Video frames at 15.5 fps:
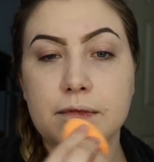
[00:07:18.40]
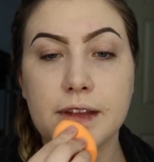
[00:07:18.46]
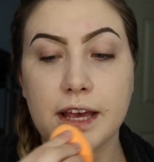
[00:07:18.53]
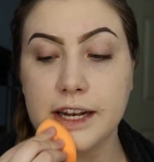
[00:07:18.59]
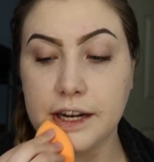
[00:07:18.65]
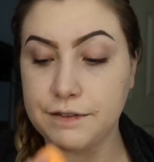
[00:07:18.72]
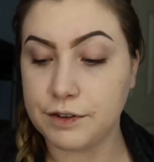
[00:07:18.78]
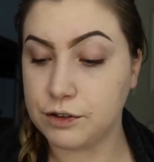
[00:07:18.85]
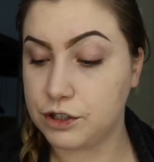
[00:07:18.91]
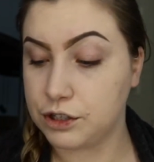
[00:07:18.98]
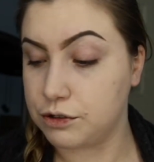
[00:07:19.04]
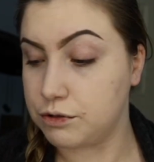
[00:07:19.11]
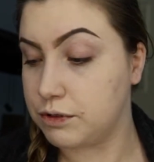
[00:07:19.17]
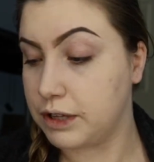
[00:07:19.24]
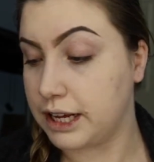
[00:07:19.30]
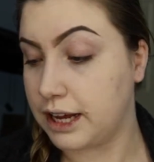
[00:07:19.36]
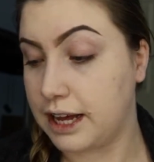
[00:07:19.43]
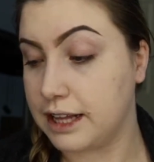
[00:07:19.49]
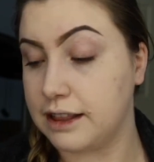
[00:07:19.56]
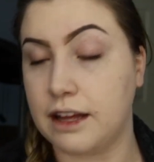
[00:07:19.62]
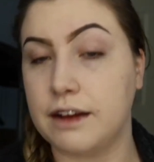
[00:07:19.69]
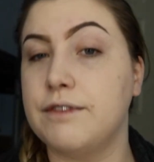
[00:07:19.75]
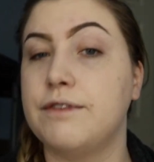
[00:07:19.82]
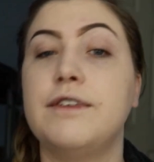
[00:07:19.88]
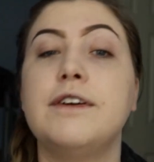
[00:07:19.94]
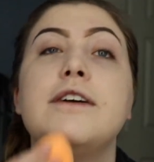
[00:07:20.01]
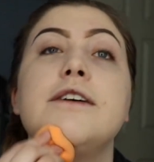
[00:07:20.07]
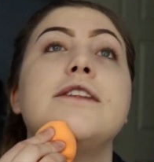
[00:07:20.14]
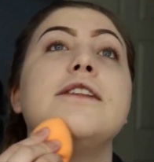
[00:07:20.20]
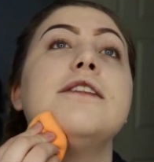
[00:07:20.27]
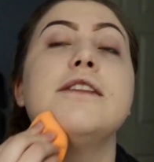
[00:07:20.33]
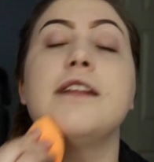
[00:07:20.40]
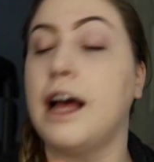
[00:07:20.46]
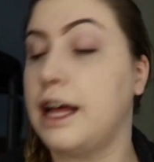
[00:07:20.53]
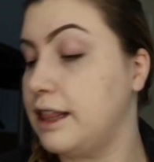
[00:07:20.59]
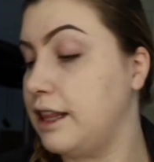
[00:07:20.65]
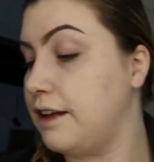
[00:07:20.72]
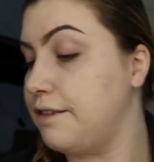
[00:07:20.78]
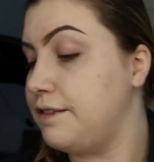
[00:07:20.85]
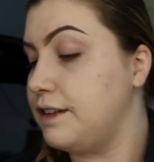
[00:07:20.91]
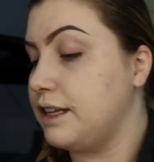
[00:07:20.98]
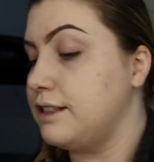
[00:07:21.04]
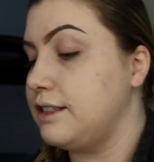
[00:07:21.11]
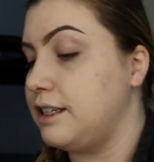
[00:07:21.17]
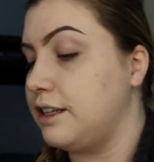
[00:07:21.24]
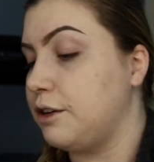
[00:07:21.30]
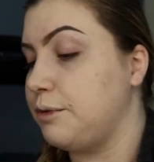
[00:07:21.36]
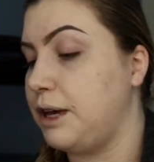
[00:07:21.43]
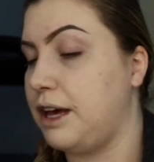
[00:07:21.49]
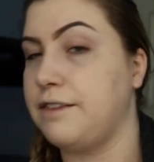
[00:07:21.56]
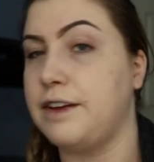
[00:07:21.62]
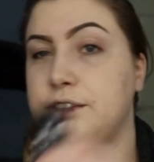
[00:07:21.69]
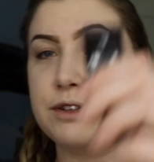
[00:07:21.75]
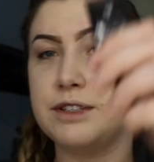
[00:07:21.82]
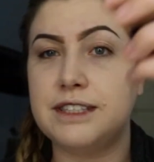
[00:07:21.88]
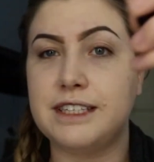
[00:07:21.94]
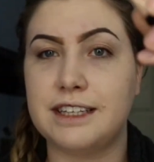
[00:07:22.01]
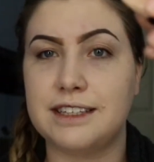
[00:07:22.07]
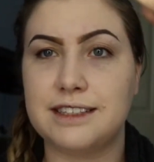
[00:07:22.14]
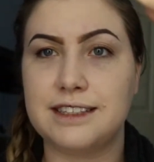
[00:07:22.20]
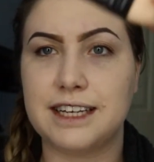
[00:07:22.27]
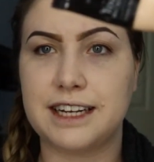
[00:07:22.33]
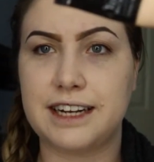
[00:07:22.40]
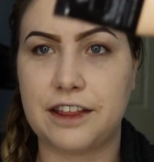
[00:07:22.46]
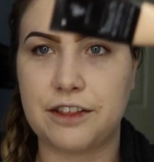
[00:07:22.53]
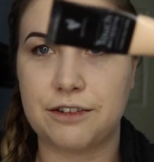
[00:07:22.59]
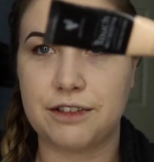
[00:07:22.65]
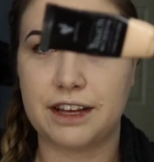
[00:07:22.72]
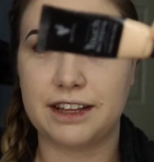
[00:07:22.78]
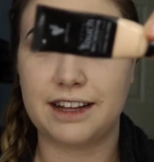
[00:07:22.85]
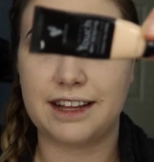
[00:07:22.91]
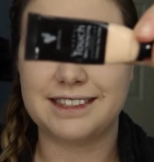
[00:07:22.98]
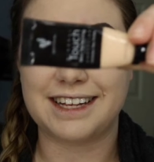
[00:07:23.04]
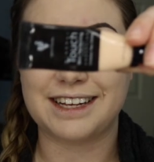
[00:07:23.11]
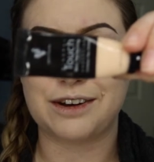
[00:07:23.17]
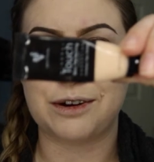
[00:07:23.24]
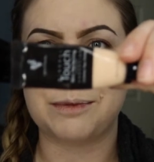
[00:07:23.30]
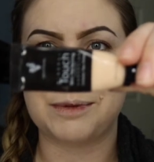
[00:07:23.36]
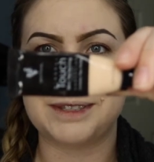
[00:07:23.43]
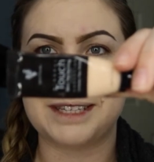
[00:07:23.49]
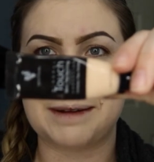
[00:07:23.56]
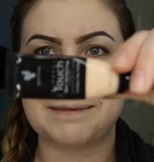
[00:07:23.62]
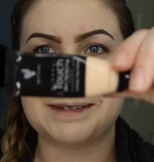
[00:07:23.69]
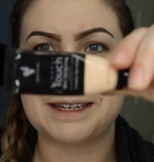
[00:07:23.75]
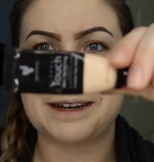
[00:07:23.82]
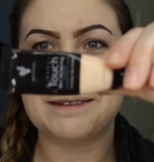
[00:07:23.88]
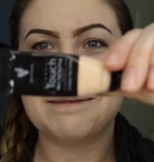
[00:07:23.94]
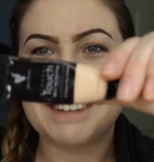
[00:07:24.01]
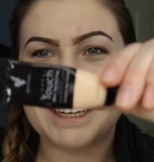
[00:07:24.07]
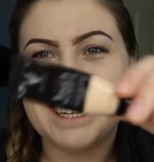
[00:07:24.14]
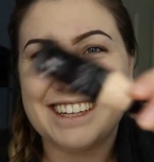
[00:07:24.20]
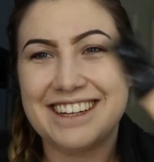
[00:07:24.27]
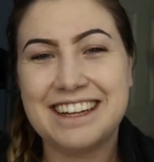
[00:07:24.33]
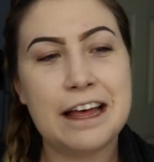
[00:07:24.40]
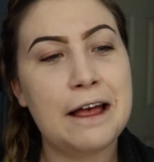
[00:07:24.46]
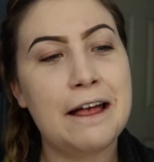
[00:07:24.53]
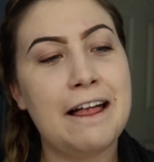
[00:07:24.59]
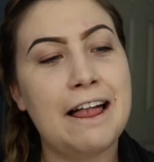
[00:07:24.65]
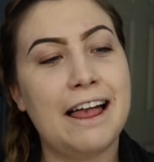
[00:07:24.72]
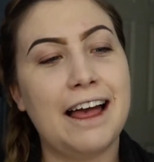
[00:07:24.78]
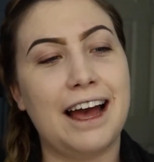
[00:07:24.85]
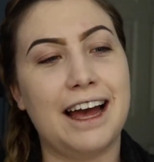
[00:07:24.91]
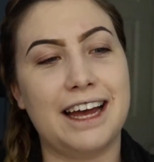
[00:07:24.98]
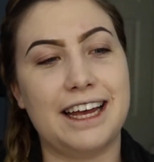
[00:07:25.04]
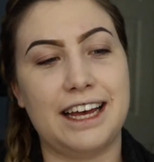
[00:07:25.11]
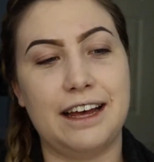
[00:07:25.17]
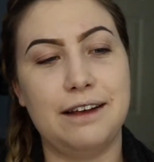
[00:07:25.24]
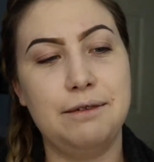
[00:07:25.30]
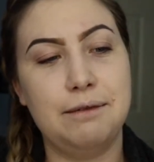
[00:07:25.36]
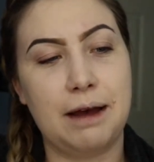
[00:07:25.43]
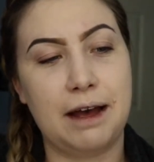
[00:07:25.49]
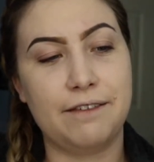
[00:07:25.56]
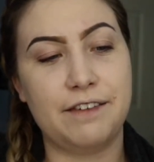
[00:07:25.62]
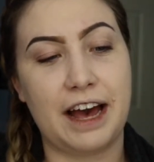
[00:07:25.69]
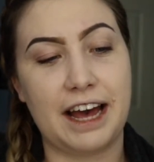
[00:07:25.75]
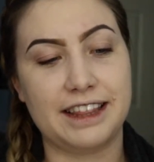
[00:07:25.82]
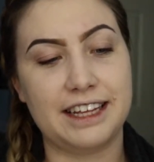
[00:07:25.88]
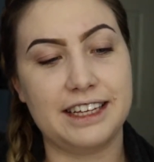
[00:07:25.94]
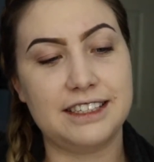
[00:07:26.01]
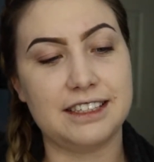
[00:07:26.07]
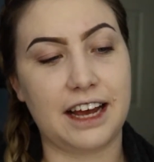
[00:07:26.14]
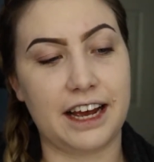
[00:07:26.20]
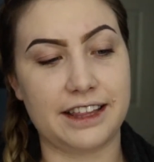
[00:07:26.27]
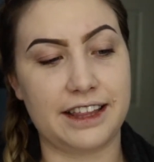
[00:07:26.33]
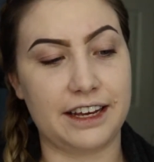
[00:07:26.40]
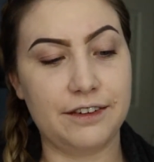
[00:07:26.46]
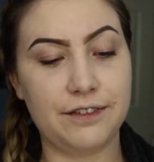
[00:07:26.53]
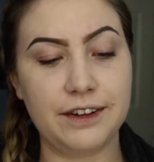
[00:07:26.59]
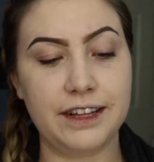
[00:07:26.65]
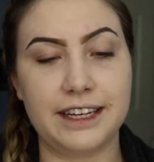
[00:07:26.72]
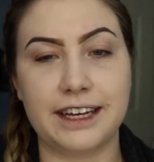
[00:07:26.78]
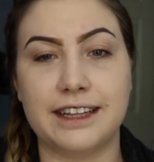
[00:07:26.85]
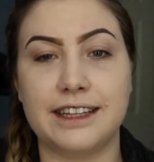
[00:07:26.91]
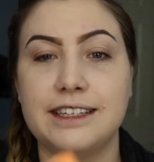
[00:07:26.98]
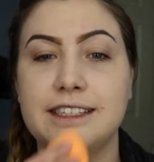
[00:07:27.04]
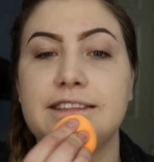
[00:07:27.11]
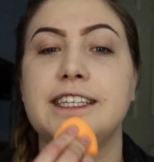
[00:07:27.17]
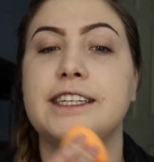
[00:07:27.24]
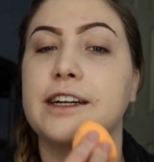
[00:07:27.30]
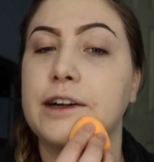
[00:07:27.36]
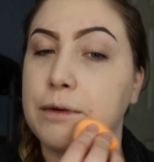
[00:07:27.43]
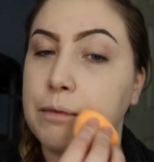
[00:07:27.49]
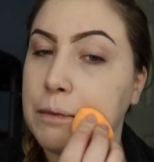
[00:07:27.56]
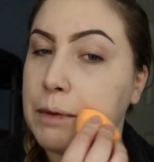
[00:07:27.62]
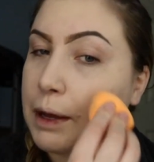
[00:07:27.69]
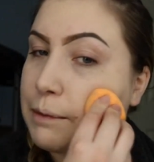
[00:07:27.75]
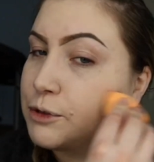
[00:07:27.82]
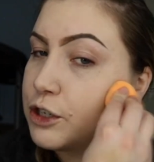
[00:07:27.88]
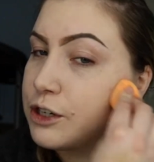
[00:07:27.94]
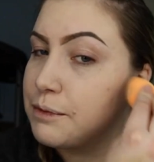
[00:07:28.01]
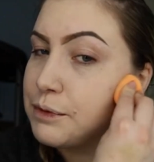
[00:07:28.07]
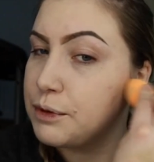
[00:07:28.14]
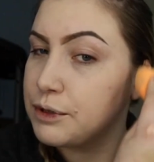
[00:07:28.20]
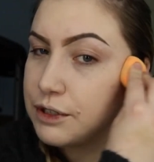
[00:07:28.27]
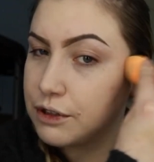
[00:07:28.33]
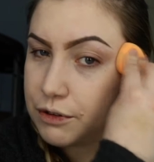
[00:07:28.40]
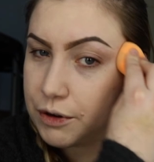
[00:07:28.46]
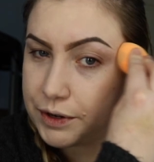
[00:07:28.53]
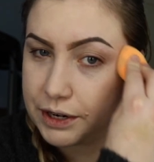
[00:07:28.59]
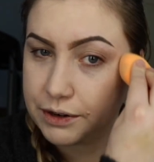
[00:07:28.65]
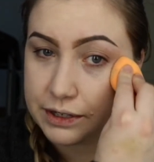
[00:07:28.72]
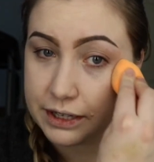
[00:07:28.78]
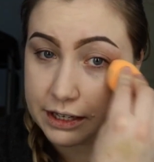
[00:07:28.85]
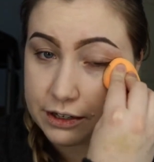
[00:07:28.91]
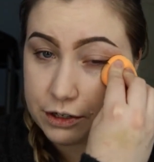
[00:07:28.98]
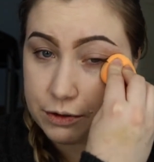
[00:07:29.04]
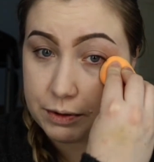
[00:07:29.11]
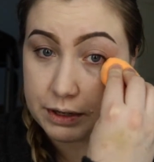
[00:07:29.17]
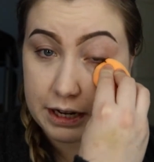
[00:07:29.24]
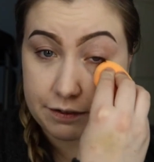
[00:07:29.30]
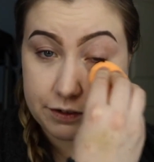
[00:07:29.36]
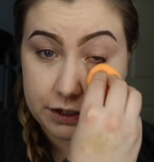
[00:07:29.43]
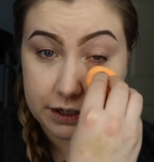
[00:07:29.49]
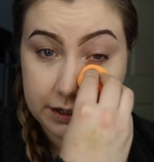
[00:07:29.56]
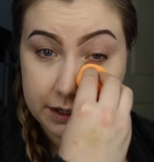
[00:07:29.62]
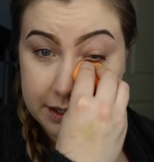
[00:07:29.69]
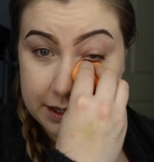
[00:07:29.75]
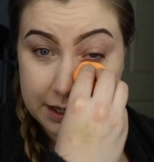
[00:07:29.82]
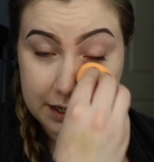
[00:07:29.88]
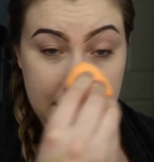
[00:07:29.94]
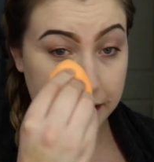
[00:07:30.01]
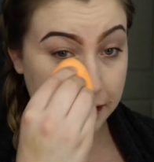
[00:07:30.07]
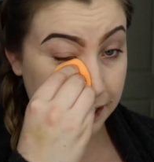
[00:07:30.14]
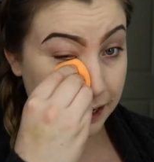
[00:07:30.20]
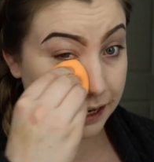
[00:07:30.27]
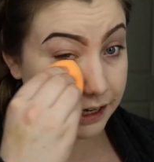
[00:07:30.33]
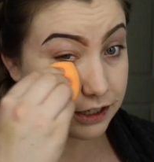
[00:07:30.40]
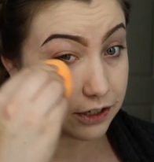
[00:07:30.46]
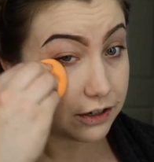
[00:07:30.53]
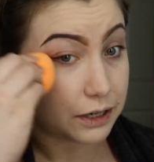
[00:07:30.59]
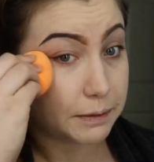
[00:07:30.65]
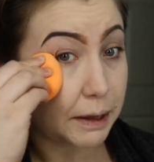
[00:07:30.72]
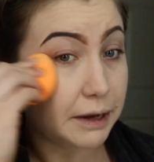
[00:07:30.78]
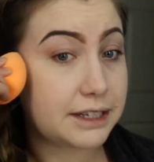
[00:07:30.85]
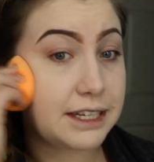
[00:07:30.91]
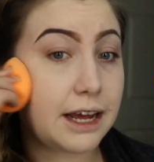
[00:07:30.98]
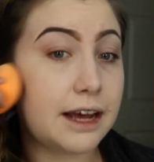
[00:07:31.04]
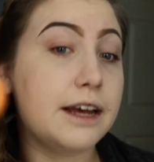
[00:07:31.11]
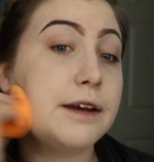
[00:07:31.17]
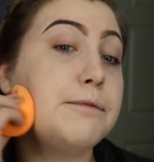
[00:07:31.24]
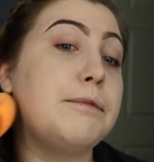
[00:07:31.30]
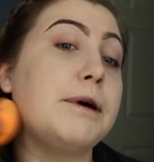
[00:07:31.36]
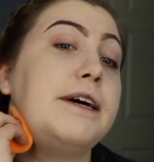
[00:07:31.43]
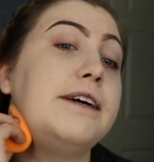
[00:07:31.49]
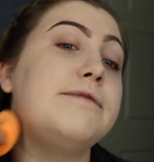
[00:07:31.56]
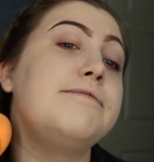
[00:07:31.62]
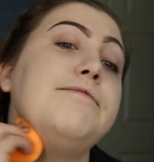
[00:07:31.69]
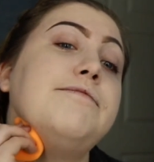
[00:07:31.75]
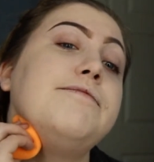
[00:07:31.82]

And if you do, like, I love the concealer we have. As you can see, this is like another thing that's like almost empty on me. I have had this, I think, for like at least a year. I'm sure I'm supposed to throw it out and get a new one after a certain amount of time, but